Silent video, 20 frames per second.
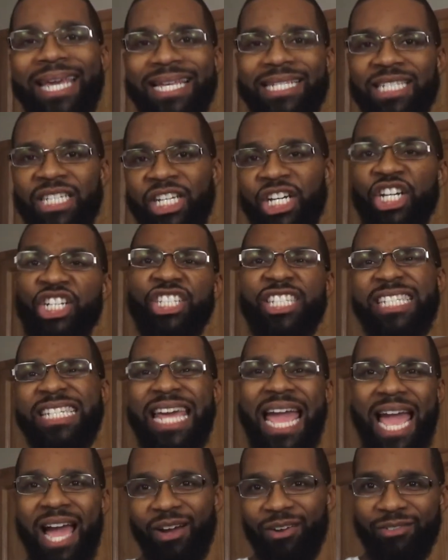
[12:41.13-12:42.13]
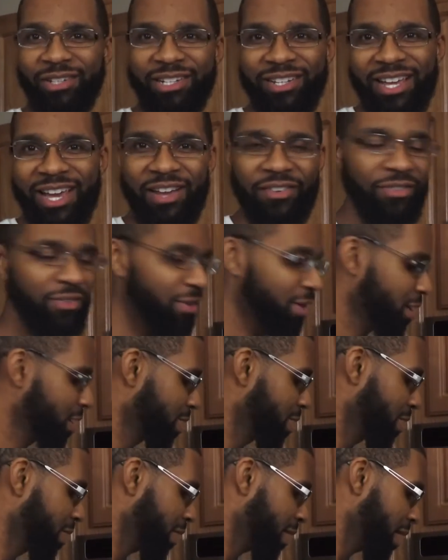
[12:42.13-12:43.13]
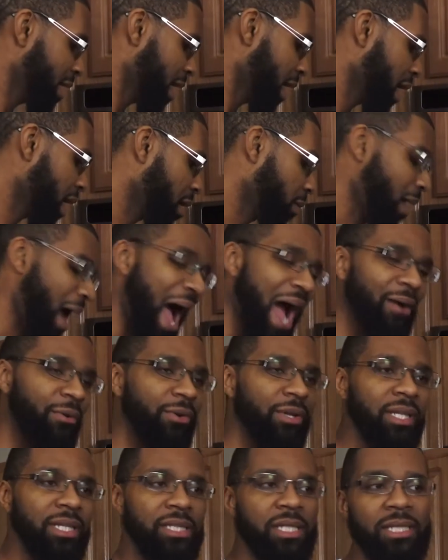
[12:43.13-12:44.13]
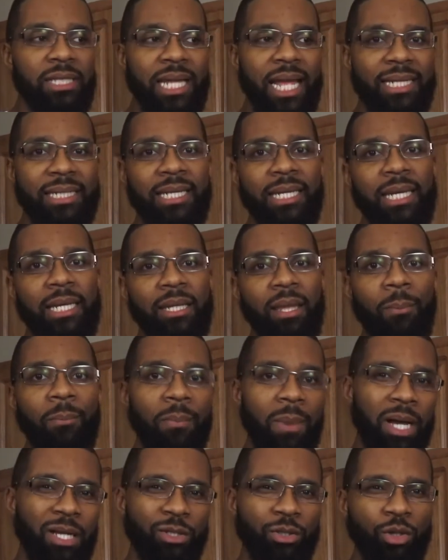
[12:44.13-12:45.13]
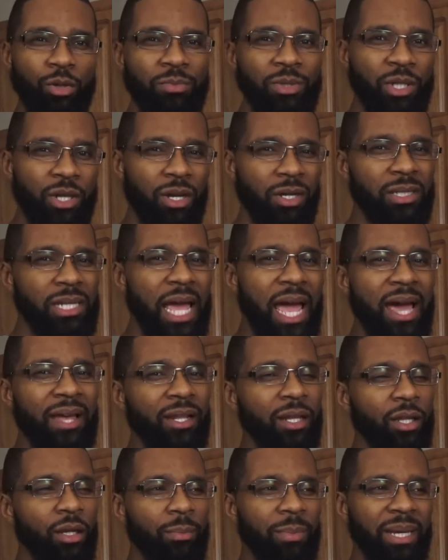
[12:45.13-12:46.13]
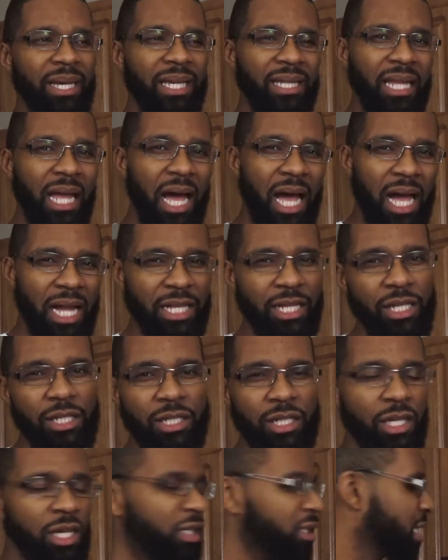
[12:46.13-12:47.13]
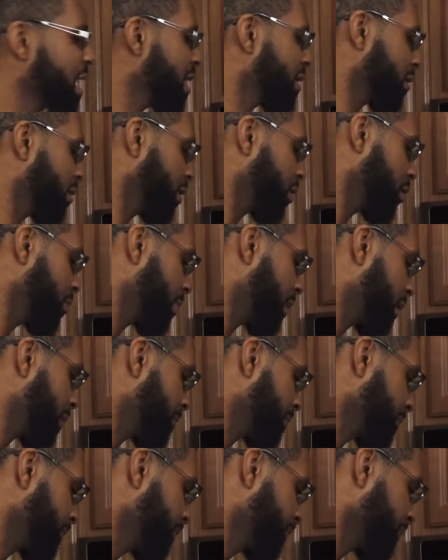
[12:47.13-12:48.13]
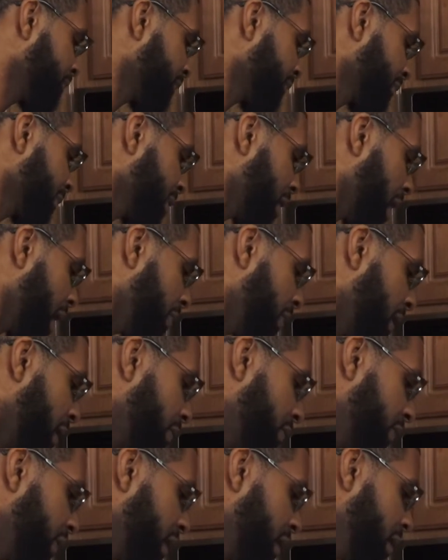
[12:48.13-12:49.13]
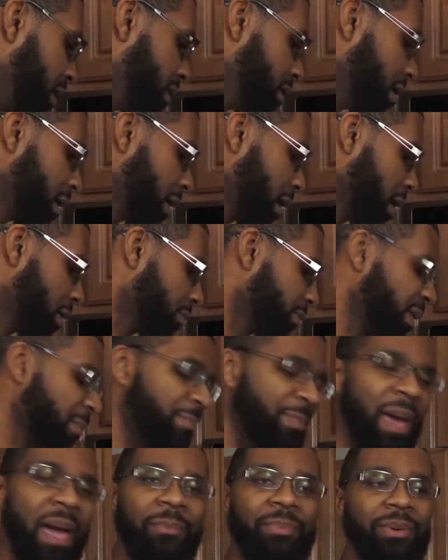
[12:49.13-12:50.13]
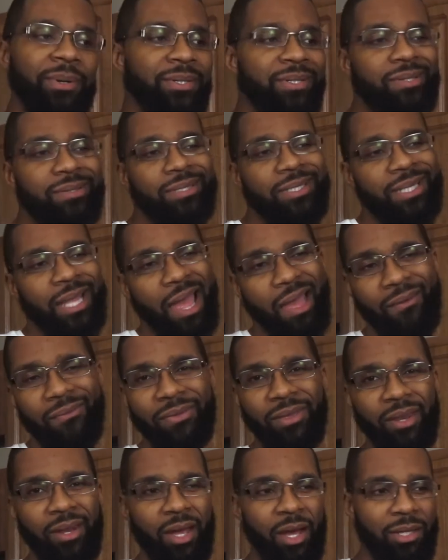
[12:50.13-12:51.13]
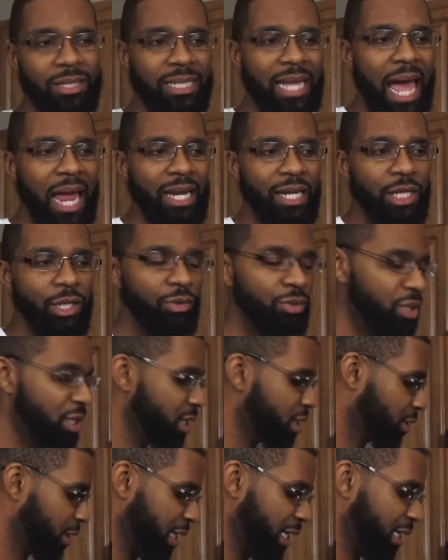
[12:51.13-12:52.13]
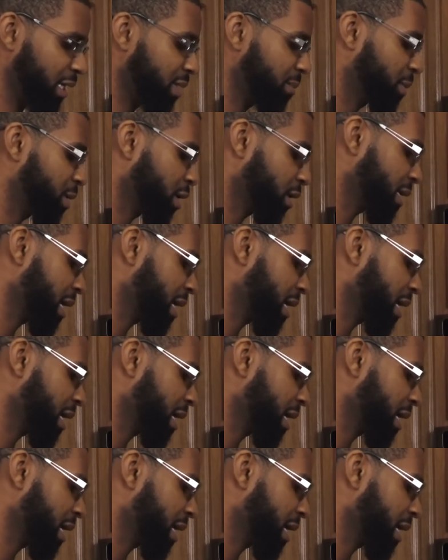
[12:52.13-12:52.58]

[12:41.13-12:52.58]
has cooked down enough. I really just like to get the mushrooms cooked down a little bit, get the onions cooked down a little bit, and then the peppers and stuff, it's not a huge deal to get them cooked